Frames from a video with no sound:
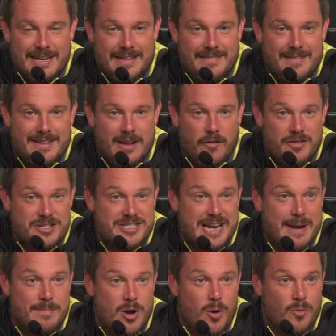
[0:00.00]
And on the
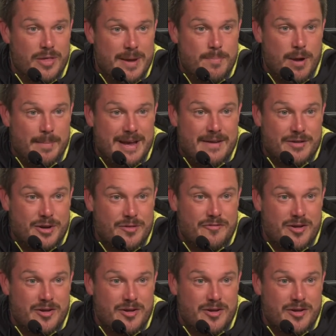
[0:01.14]
same note, they probably have a good